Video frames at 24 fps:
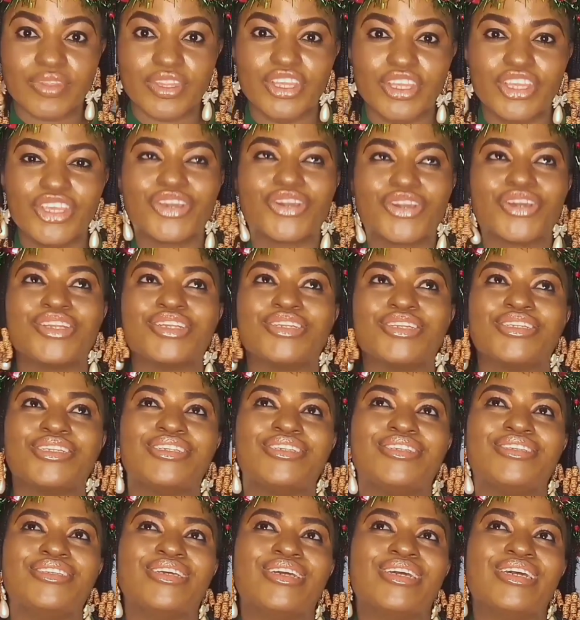You could
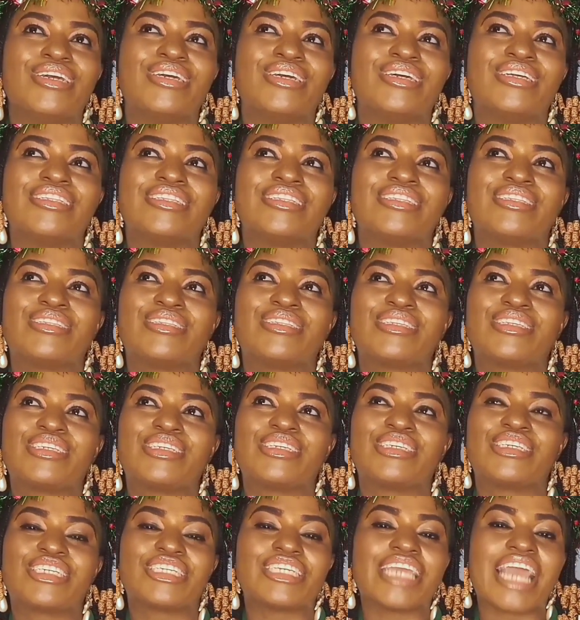
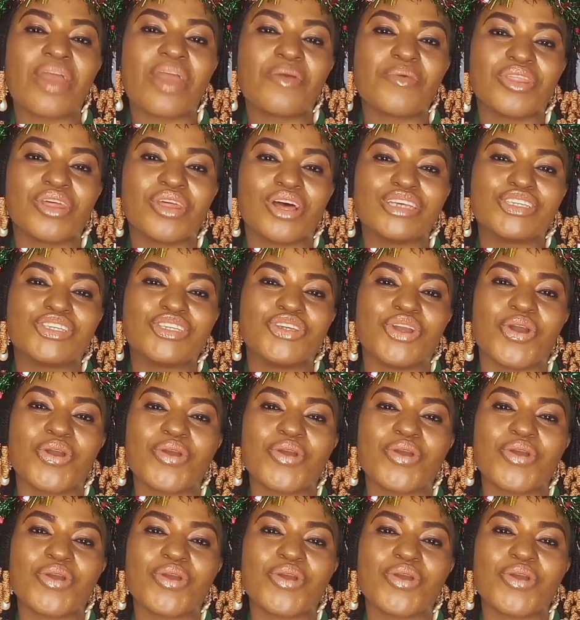share with us your